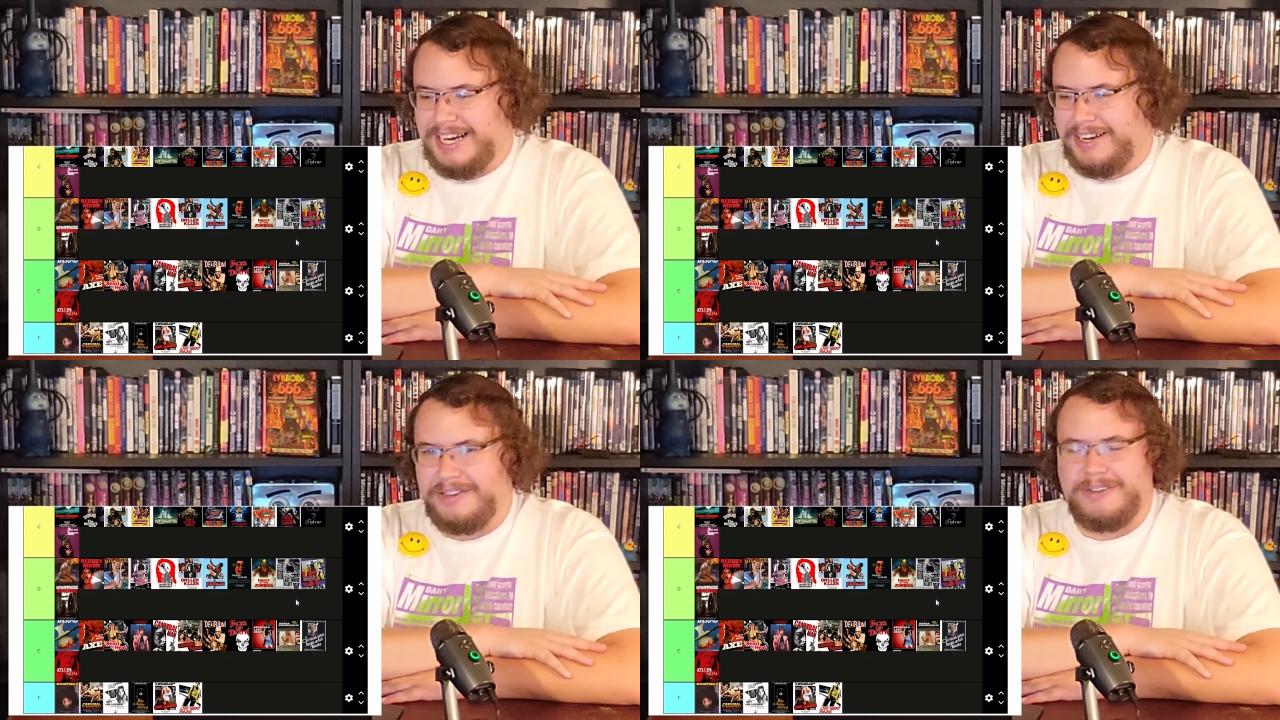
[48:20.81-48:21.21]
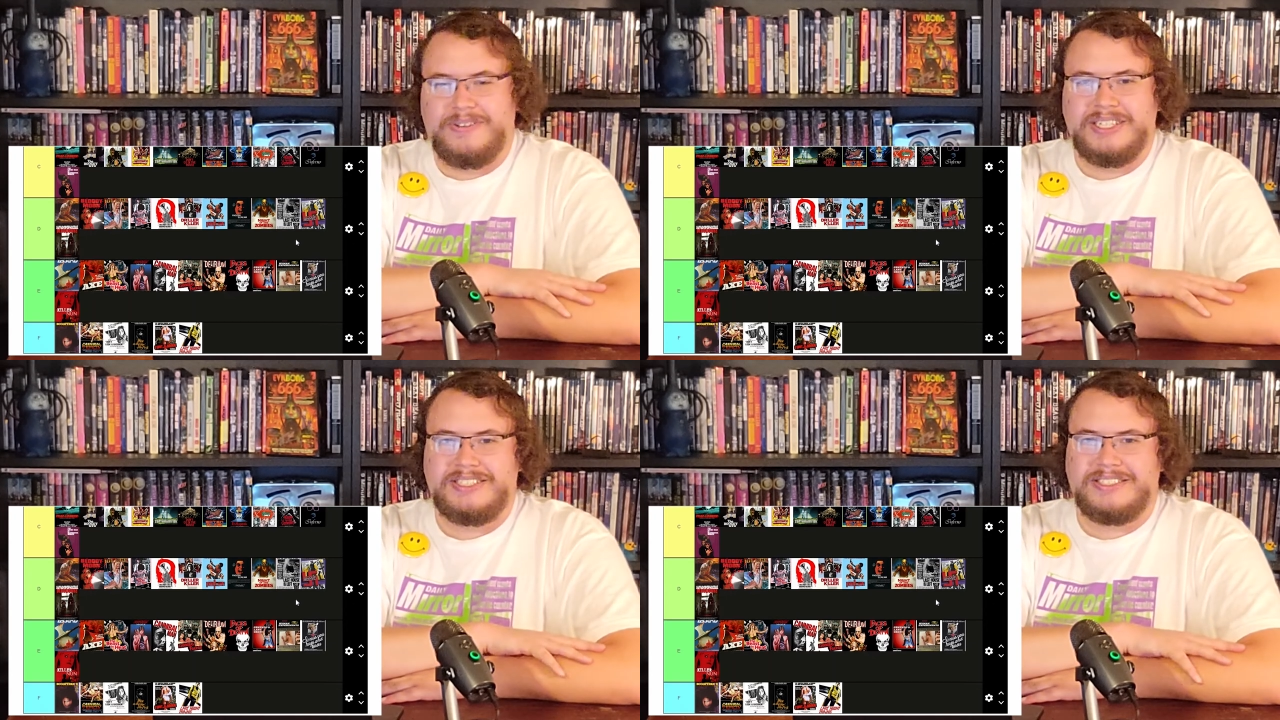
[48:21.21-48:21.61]
i don't
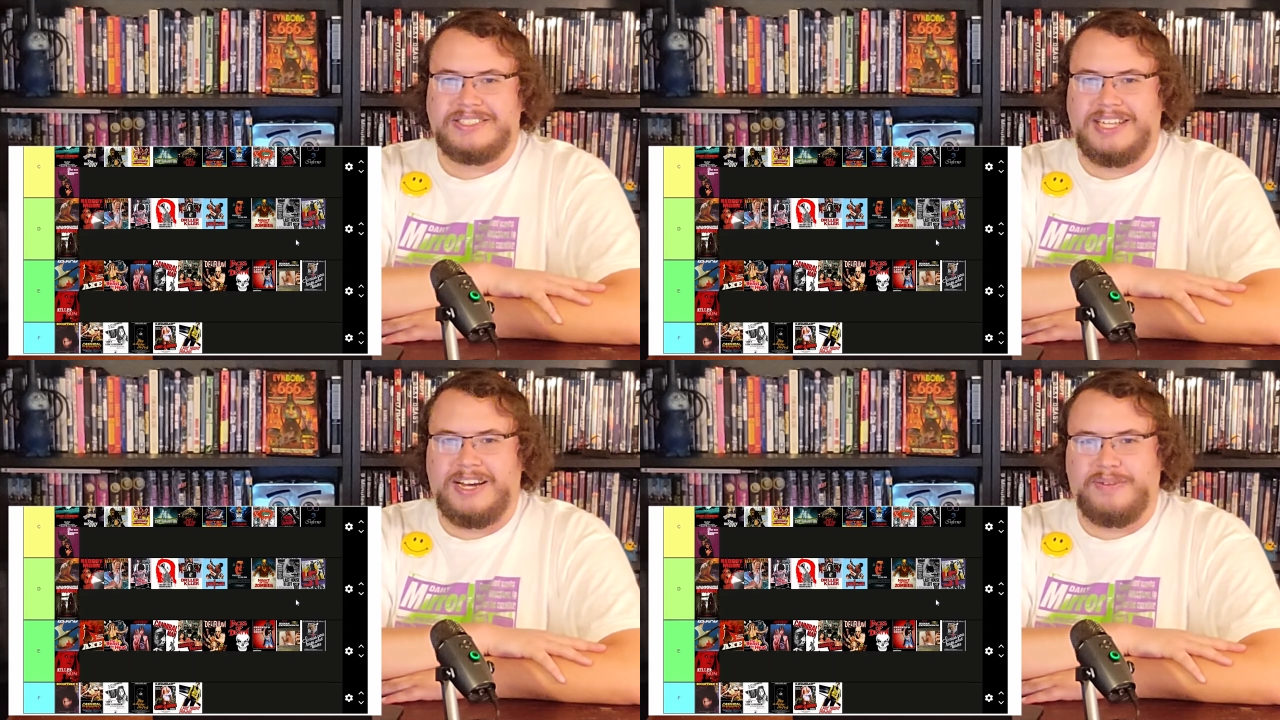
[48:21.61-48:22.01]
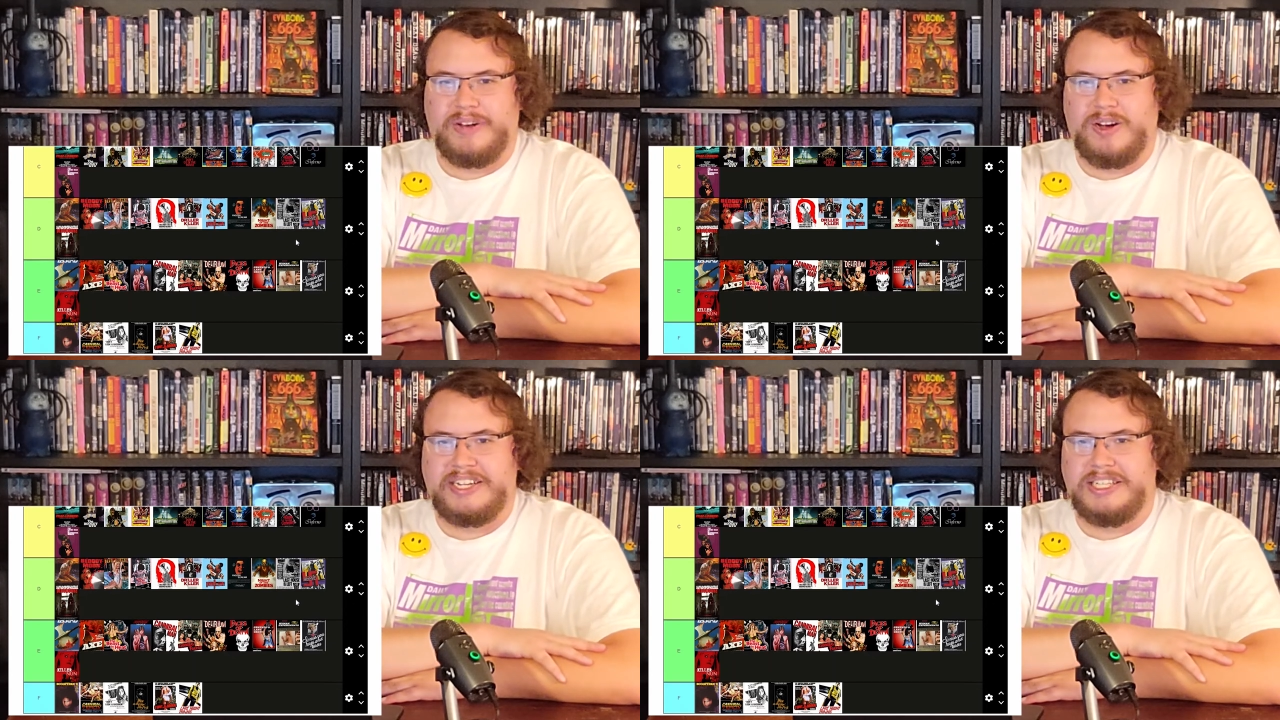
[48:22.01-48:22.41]
know it's just not a
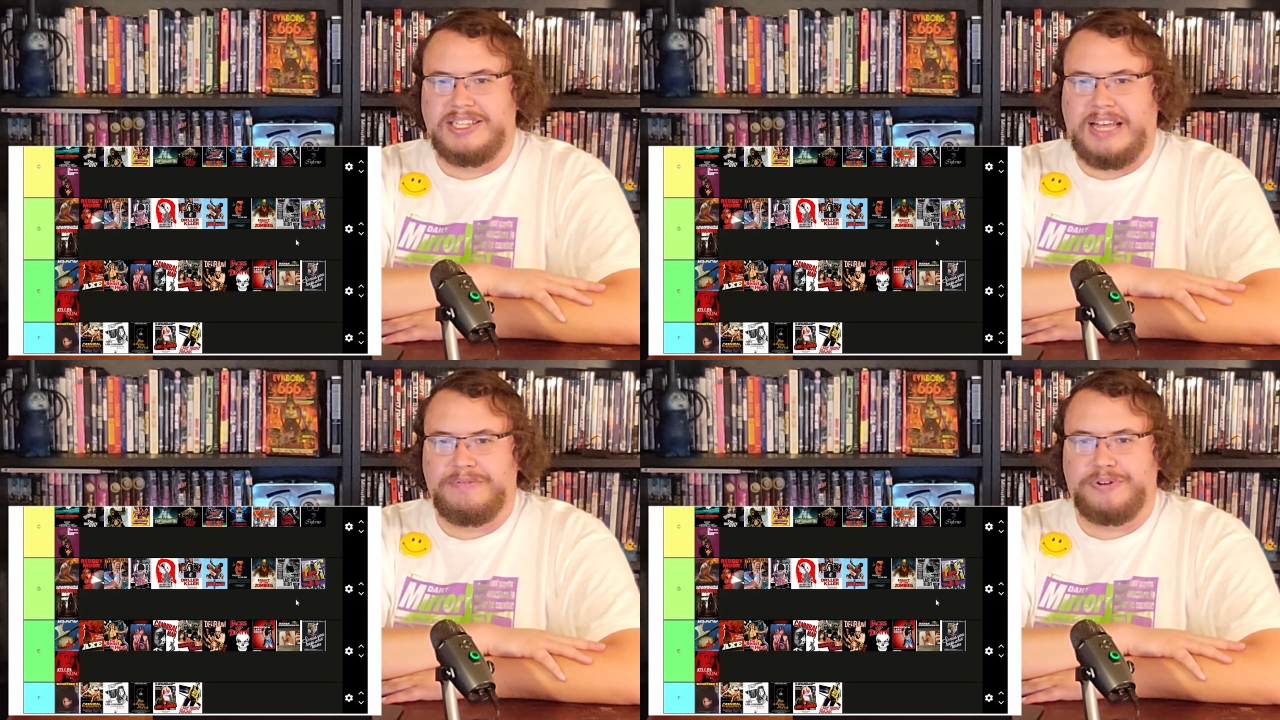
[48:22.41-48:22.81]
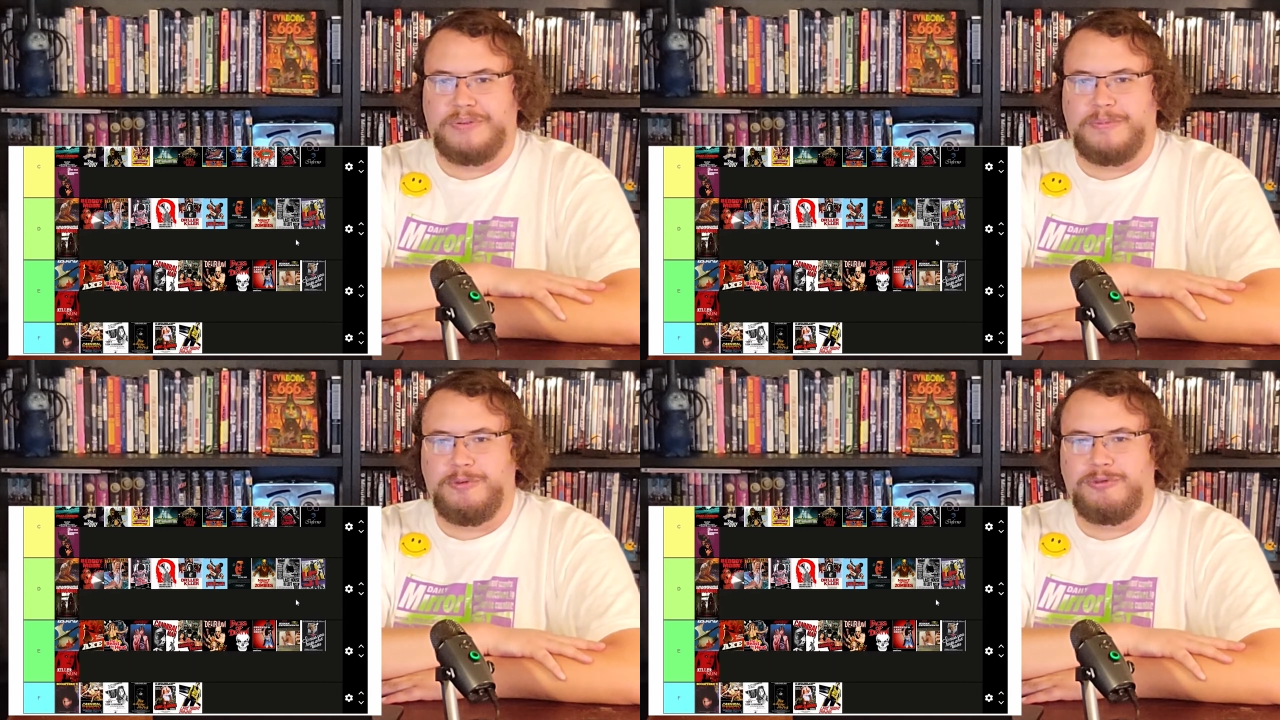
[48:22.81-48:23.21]
very clever
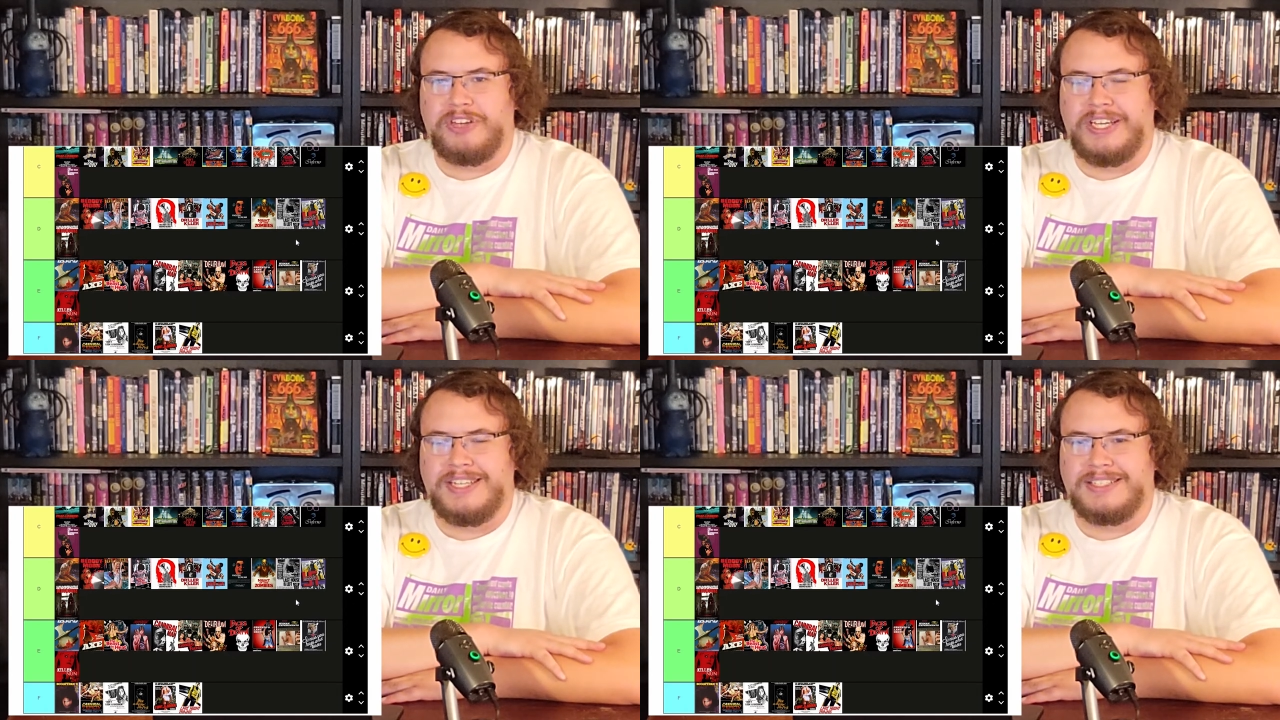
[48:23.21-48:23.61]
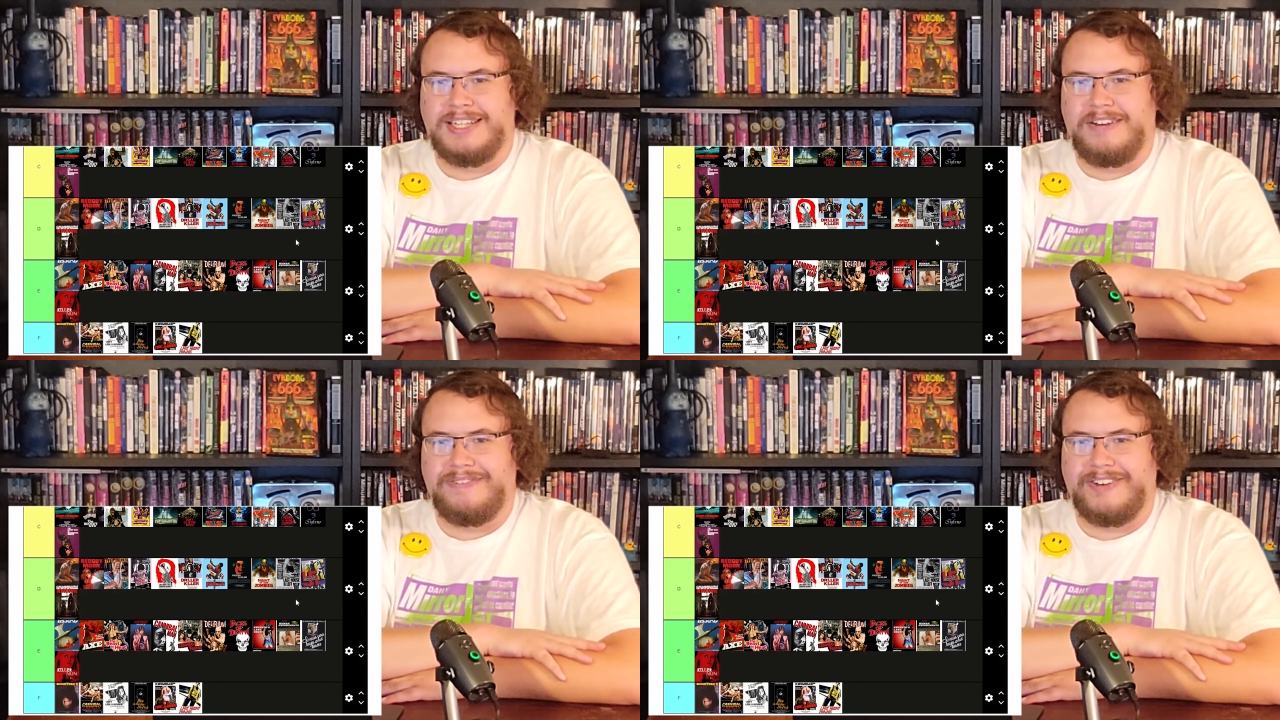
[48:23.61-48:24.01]
movie it's
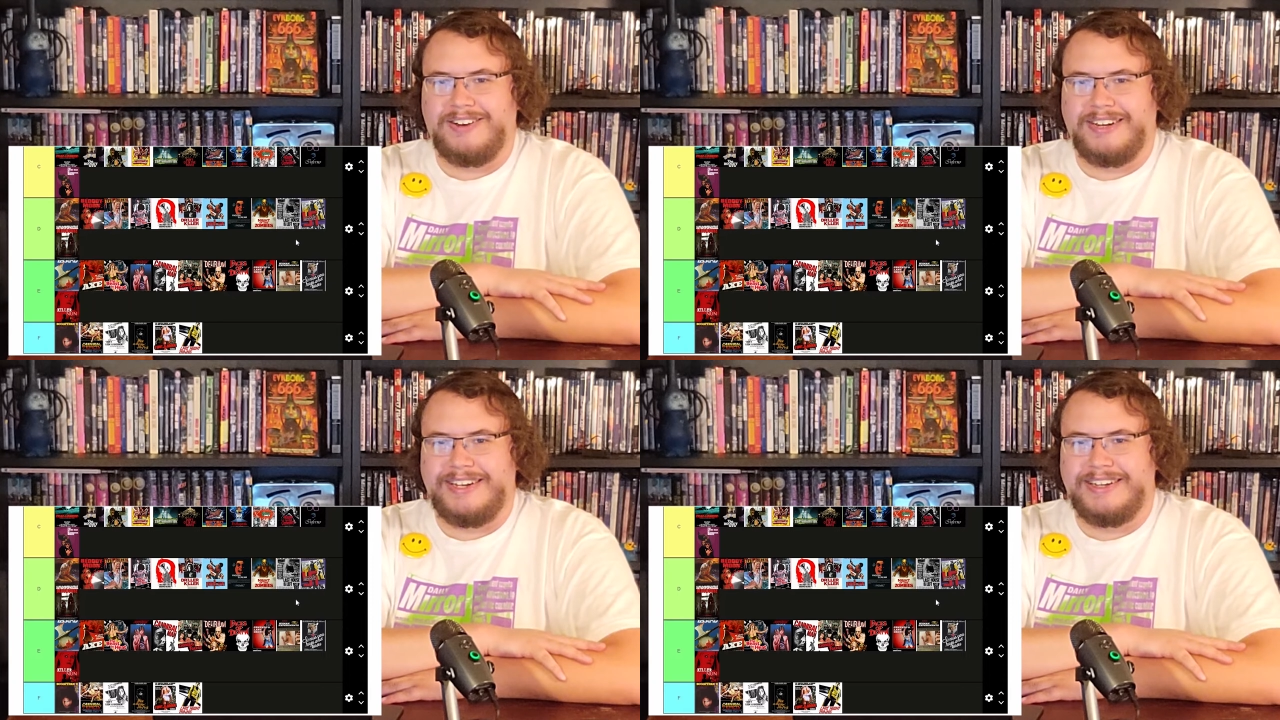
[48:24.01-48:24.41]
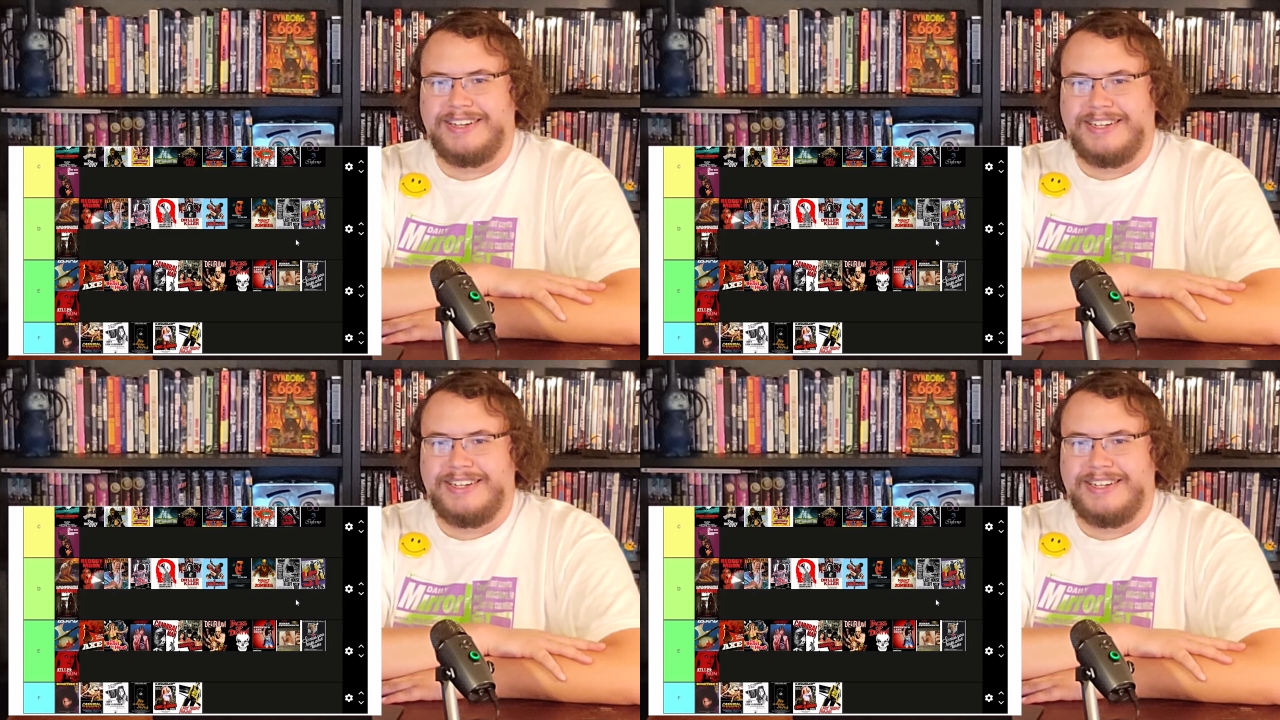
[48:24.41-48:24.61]
not a very